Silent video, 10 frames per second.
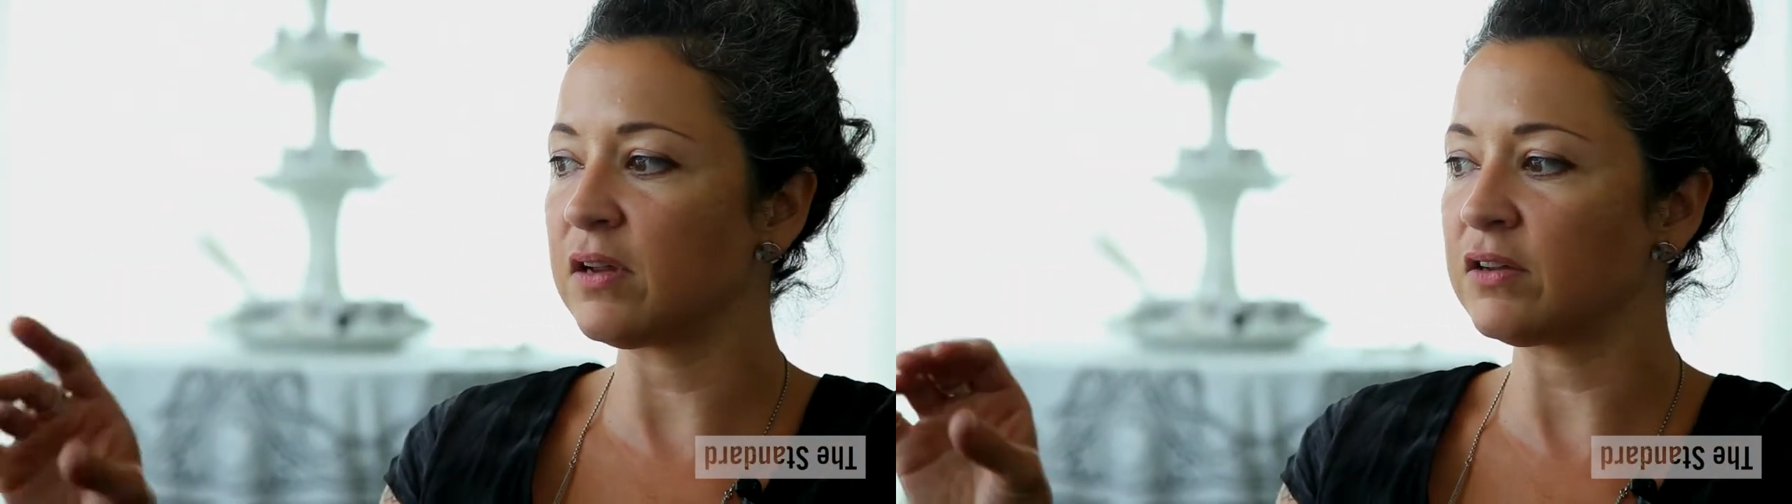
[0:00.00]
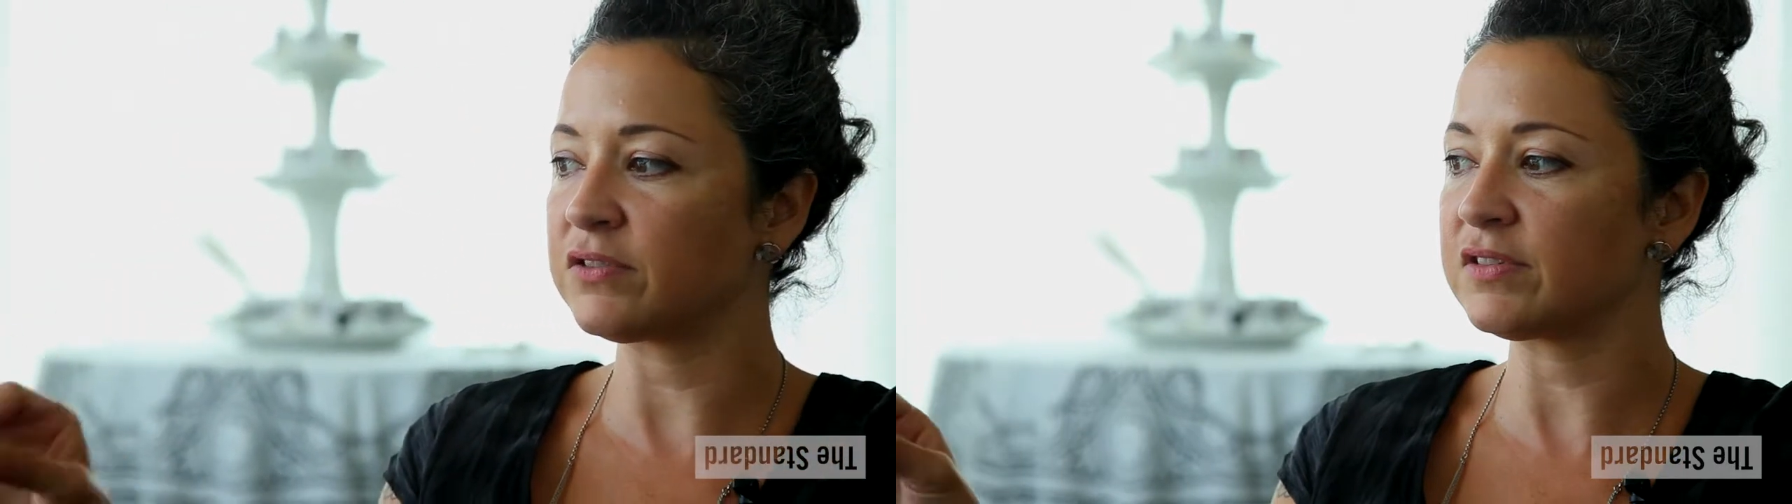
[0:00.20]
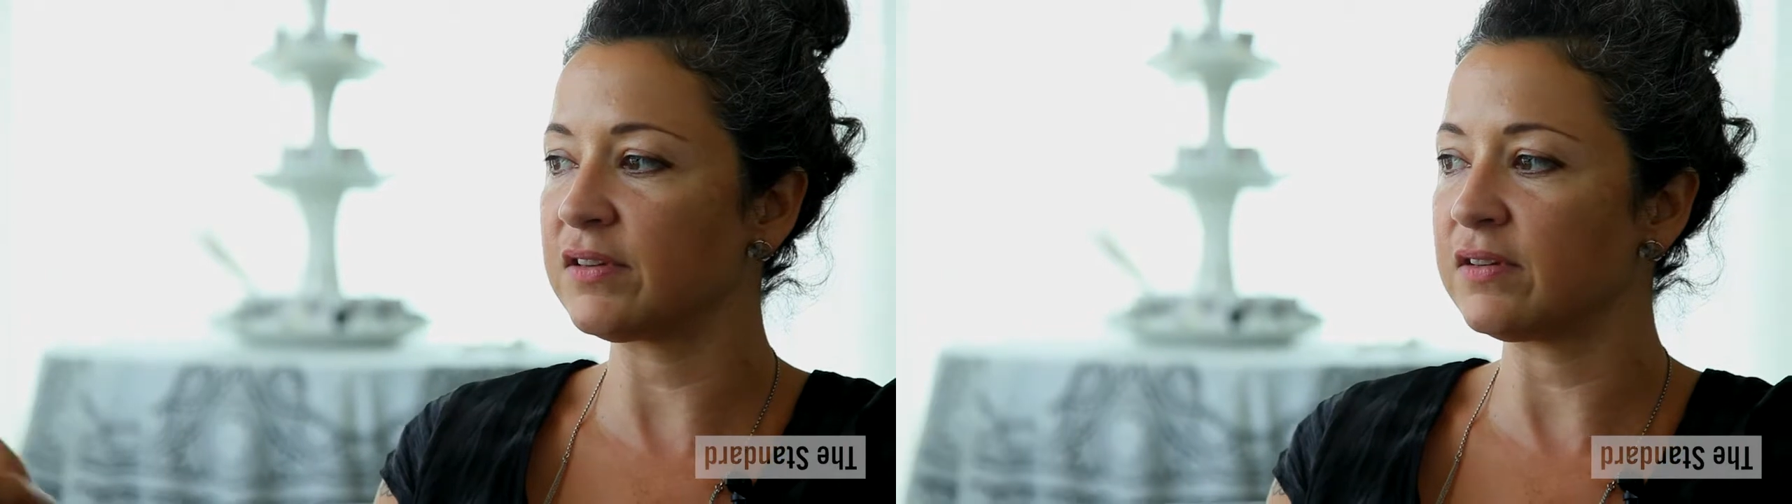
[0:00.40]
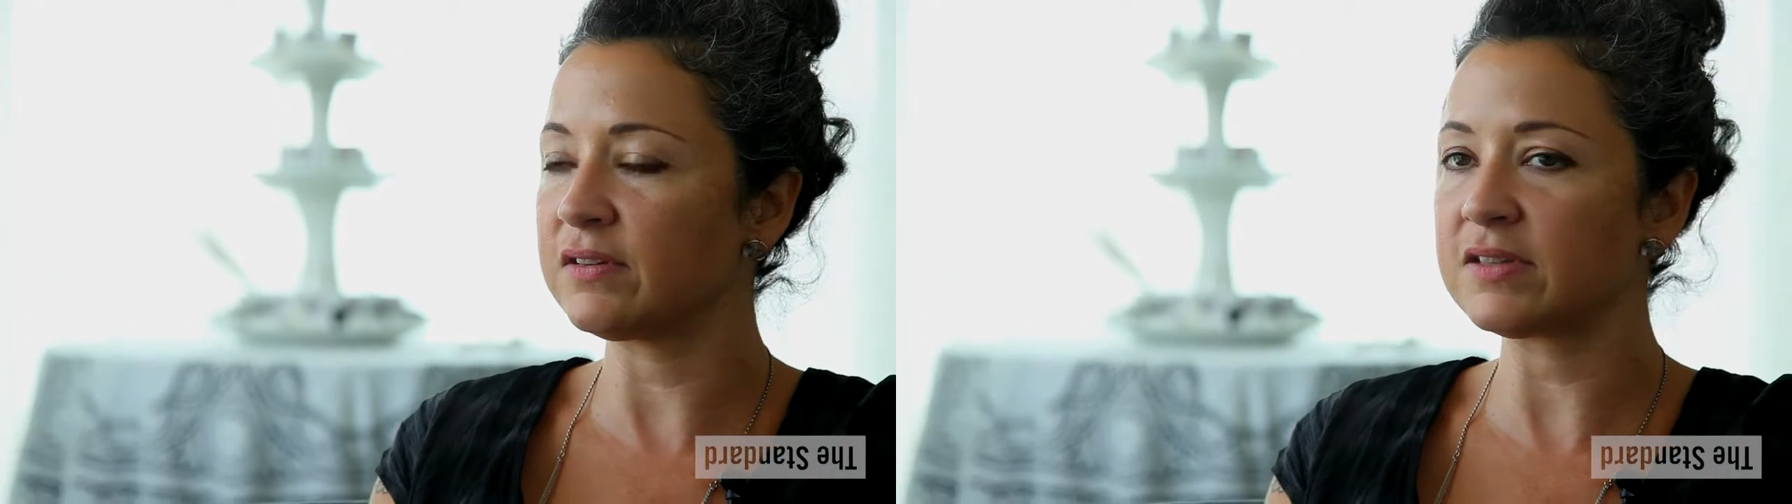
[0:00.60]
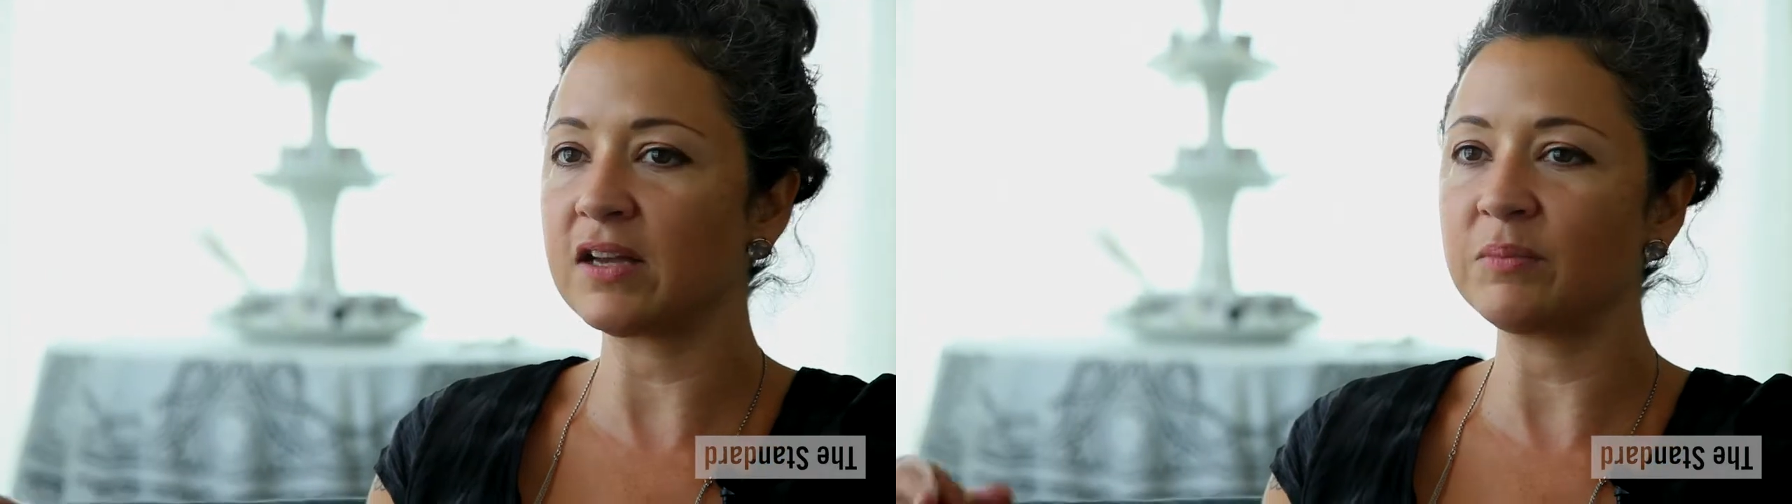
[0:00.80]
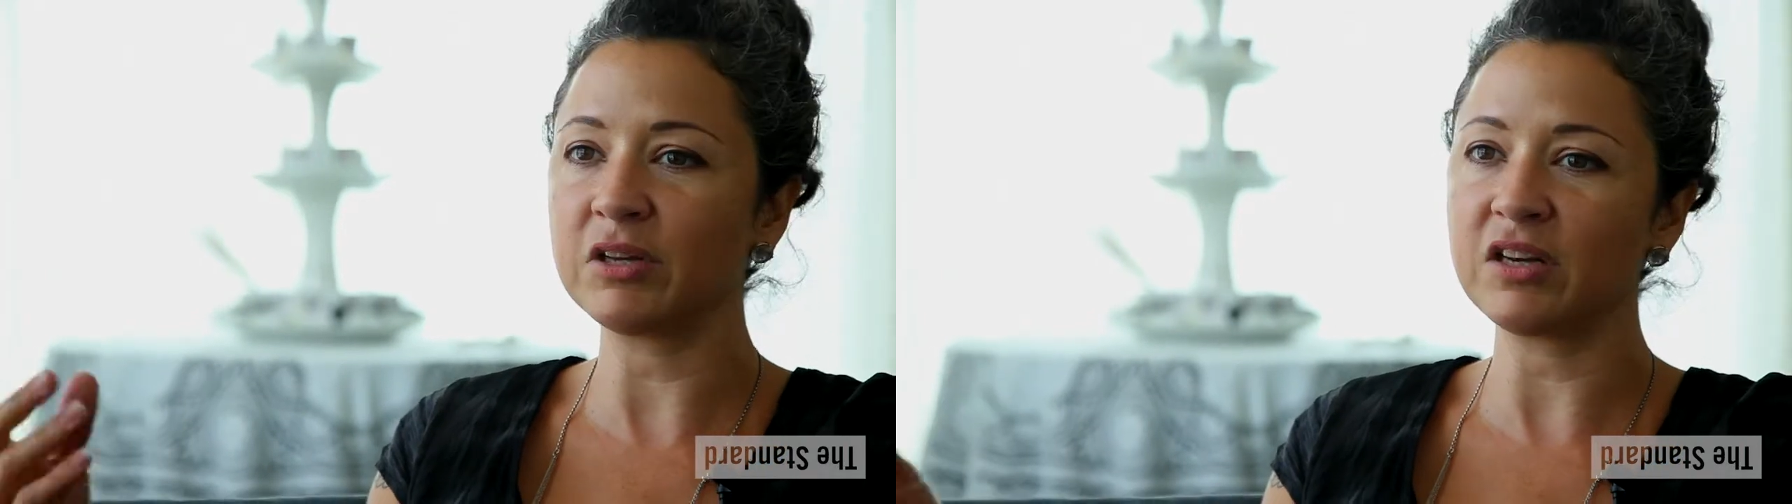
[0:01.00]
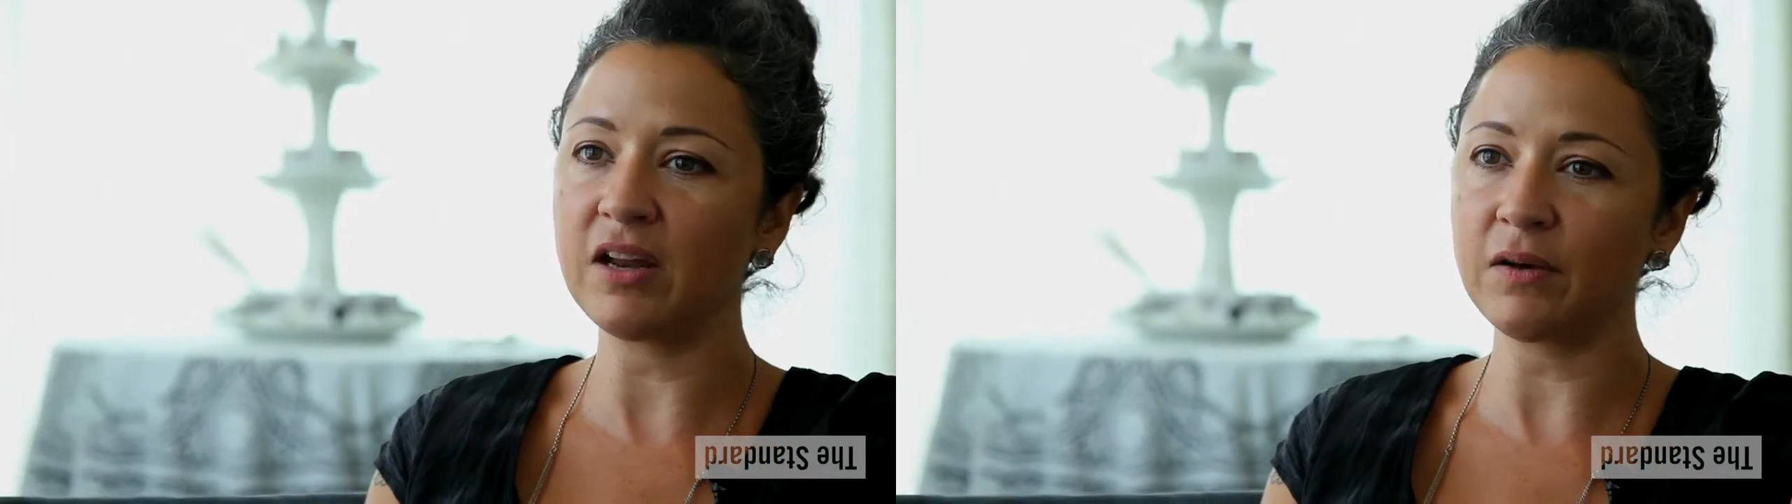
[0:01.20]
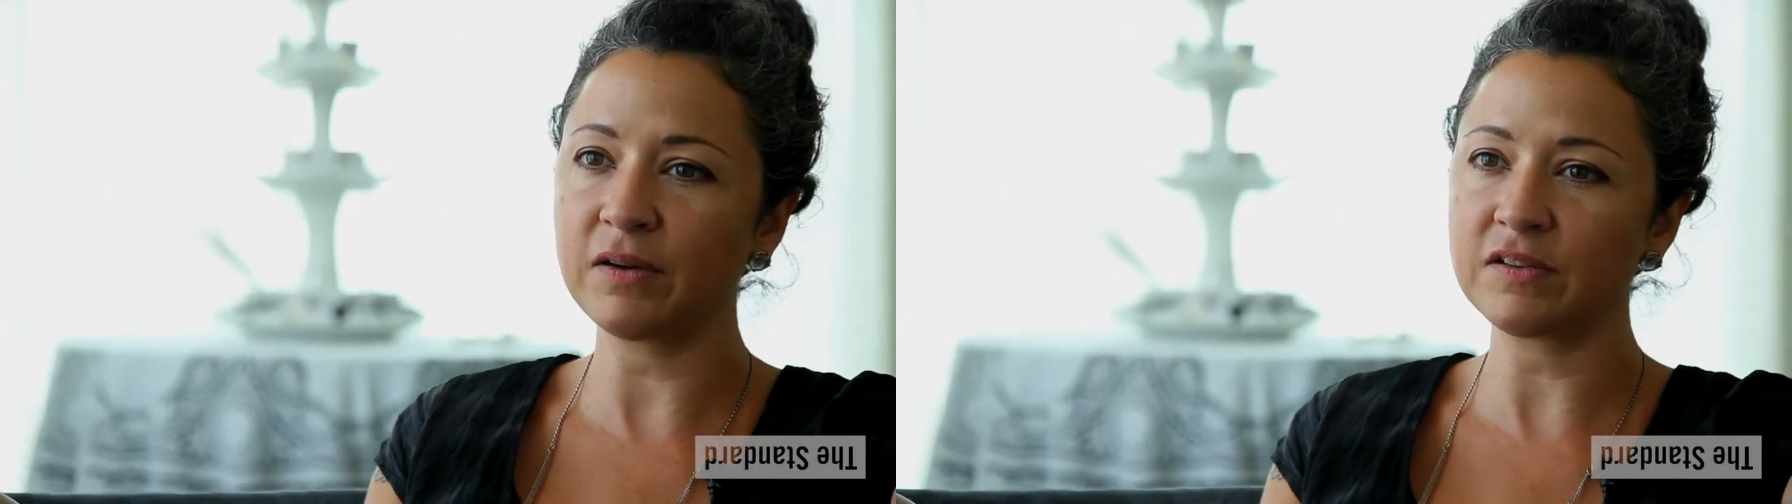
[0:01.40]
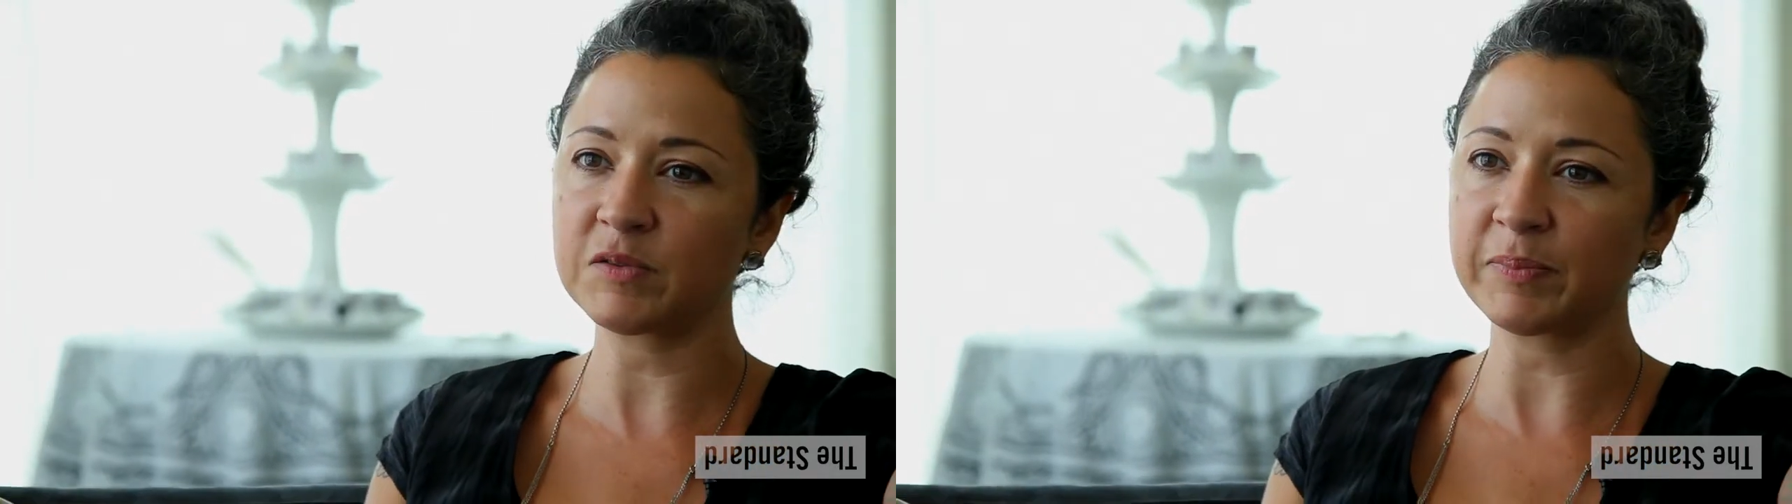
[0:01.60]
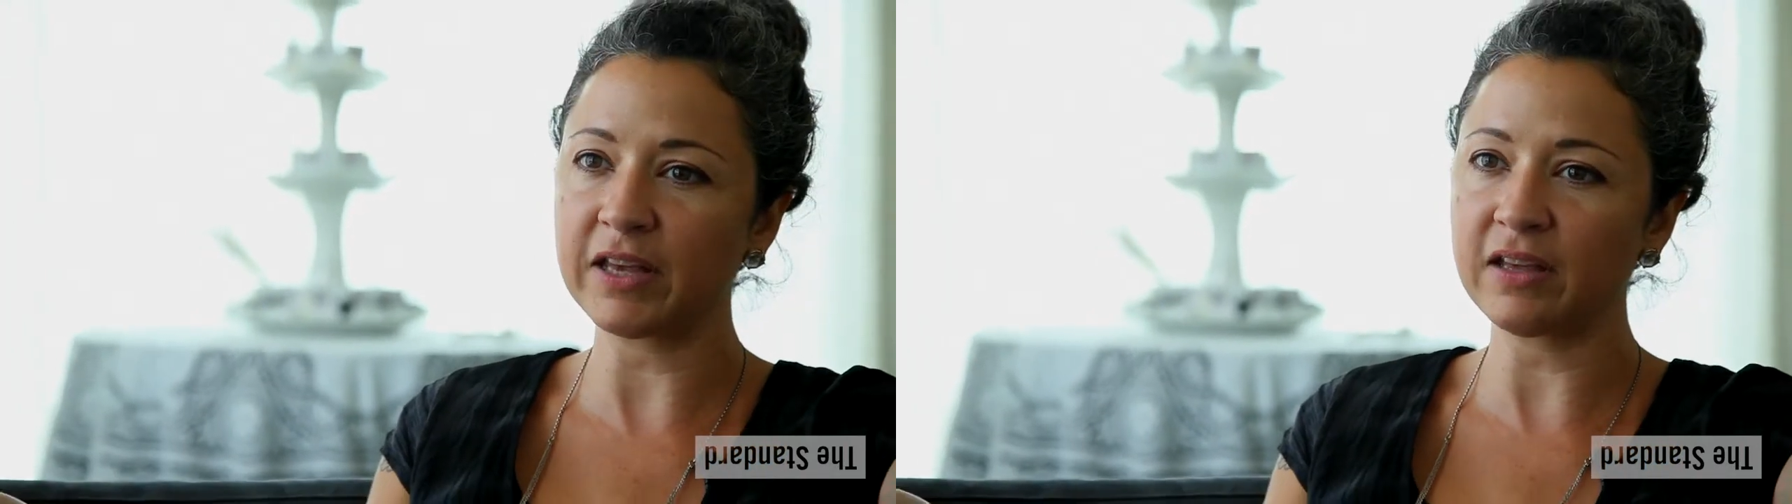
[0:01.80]
not just in the design, but in how I
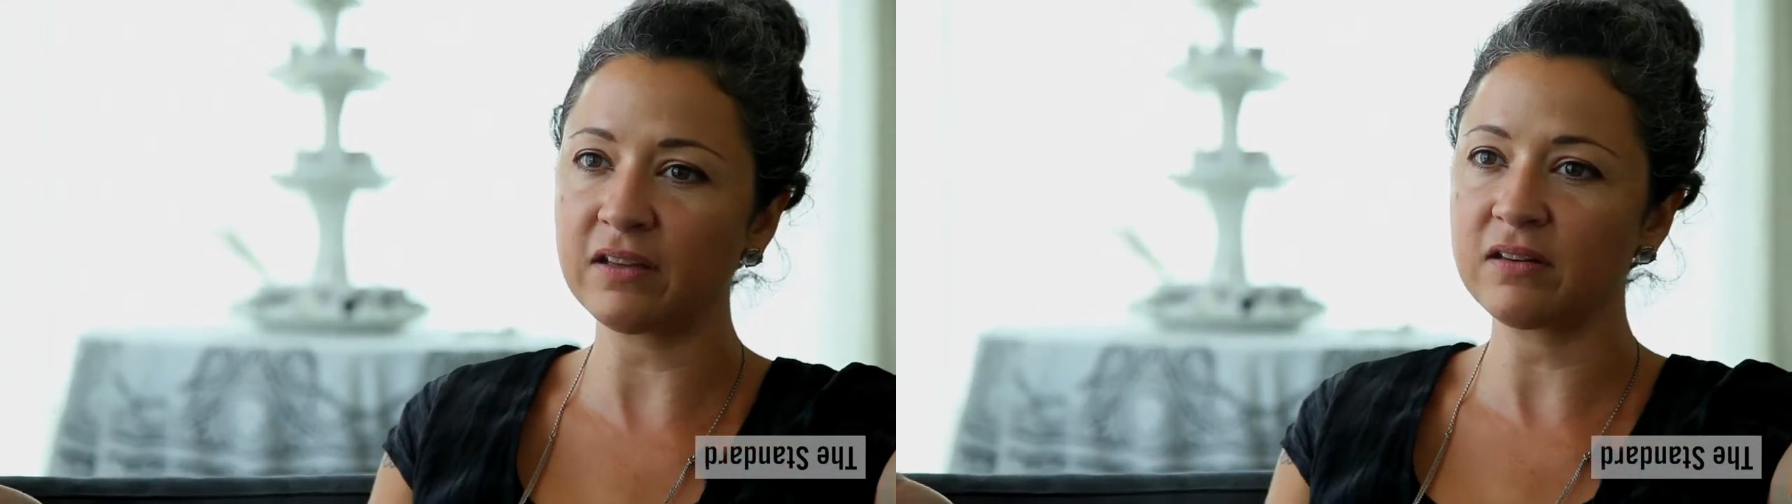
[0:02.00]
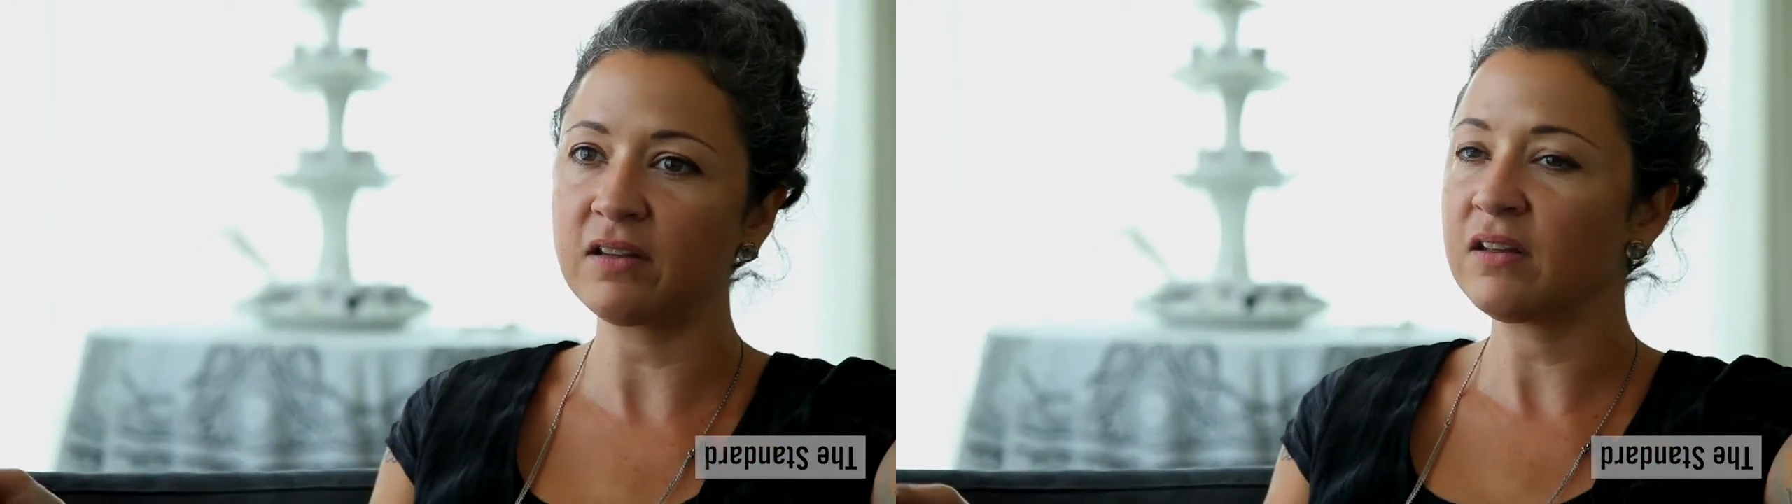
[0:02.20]
display it.